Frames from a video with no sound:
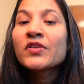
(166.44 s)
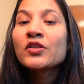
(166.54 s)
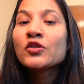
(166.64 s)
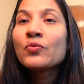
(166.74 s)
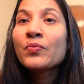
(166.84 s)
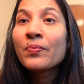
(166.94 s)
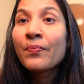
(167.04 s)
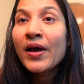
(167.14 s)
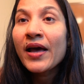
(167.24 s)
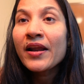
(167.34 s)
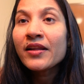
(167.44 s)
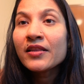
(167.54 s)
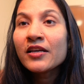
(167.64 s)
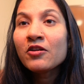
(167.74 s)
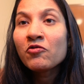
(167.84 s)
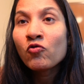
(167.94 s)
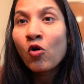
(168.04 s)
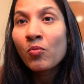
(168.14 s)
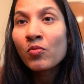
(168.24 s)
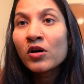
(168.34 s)
So prepare the
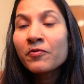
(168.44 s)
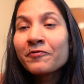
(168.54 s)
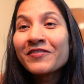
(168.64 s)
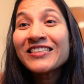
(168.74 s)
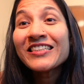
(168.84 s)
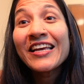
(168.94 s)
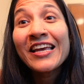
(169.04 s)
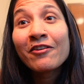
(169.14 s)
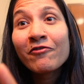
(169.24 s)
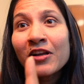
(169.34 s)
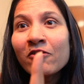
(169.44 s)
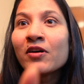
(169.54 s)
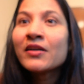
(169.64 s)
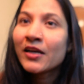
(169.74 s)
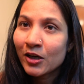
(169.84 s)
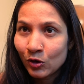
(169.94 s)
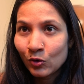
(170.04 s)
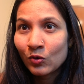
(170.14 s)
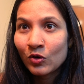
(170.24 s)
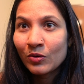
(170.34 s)
warm-up which everyone can
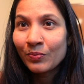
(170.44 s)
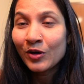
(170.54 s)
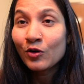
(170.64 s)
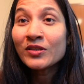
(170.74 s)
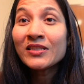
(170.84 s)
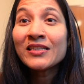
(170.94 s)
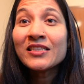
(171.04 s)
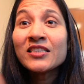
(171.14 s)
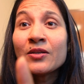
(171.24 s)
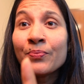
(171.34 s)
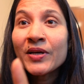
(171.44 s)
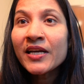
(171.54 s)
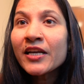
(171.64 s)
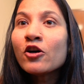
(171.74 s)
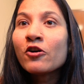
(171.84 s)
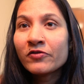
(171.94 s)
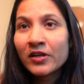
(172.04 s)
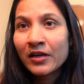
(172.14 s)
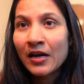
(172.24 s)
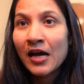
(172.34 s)
do, because it is the beginning of
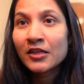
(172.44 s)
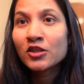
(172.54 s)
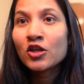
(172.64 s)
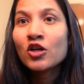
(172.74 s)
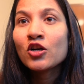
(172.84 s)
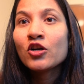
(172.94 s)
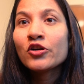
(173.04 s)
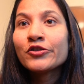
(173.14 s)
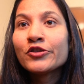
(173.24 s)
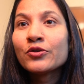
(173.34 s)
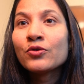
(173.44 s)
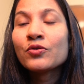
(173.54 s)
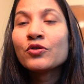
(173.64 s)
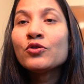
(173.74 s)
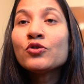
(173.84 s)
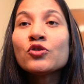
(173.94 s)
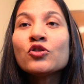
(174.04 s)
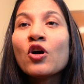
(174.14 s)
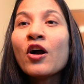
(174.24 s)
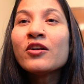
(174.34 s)
the class. So you should
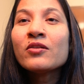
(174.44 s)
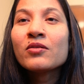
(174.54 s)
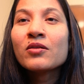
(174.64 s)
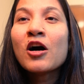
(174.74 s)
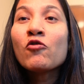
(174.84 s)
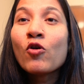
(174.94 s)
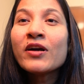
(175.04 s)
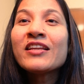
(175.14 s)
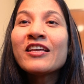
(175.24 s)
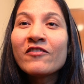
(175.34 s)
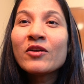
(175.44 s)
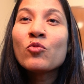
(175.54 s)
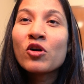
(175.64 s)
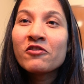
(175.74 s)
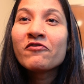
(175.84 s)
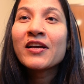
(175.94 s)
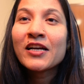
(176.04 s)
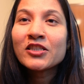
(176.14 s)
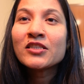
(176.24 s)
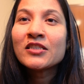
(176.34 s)
not avoid giving
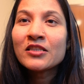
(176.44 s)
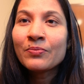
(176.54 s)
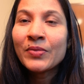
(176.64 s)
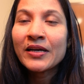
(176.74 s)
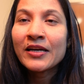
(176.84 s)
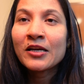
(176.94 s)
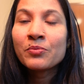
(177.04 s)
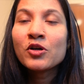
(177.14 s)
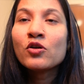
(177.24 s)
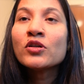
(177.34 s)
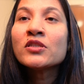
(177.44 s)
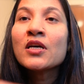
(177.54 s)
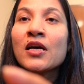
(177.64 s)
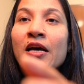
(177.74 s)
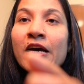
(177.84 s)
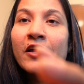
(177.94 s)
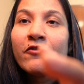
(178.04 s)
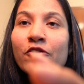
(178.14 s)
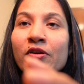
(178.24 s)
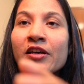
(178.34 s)
modification in the beginning, because
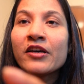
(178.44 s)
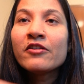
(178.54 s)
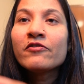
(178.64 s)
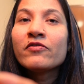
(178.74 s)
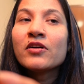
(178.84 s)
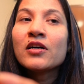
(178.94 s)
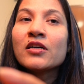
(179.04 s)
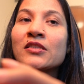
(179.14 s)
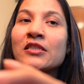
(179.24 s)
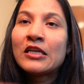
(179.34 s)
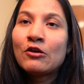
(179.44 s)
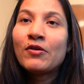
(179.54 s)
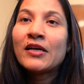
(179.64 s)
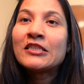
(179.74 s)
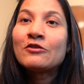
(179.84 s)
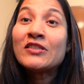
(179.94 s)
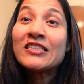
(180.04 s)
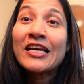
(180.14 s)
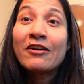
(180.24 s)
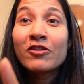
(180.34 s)
if you give a sequence which
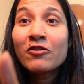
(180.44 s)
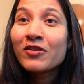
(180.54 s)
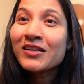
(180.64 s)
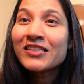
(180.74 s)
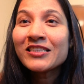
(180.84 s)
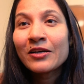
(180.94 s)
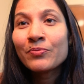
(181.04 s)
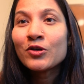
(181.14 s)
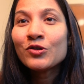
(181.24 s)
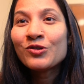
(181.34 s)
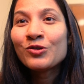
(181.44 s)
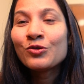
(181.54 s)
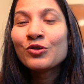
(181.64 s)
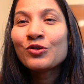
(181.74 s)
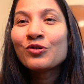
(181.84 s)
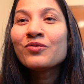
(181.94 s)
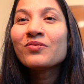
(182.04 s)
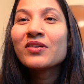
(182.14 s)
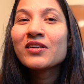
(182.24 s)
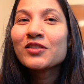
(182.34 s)
everyone is able to do,
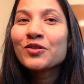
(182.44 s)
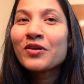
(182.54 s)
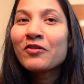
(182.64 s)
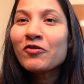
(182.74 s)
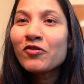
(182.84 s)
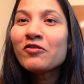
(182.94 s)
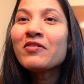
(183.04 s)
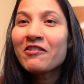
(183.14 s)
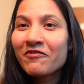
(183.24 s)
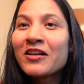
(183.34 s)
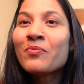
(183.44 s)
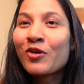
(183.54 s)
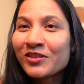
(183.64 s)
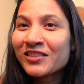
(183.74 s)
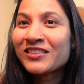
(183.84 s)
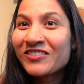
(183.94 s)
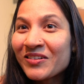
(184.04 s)
so everyone will feel positive